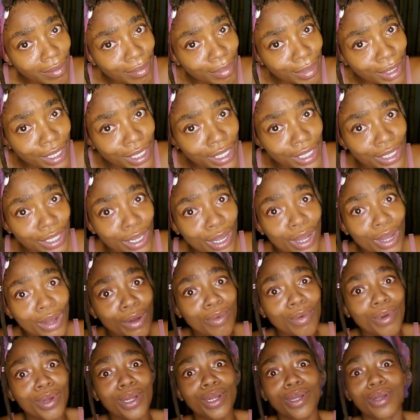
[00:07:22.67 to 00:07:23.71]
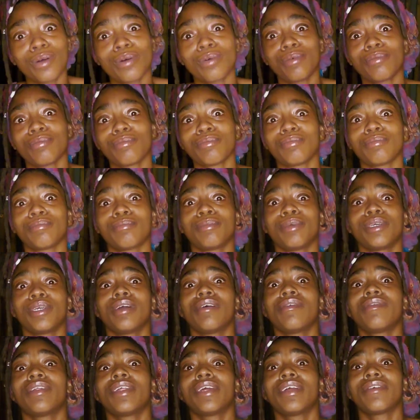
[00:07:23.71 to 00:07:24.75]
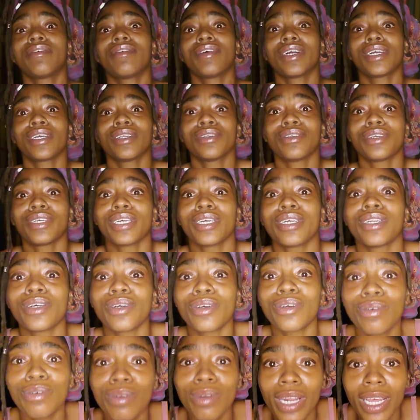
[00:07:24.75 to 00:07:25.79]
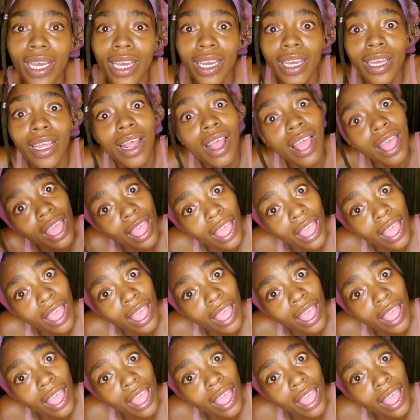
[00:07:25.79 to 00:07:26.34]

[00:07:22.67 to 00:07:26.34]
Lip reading: Because the whole world be over there fucking drinking the Kool-Aid,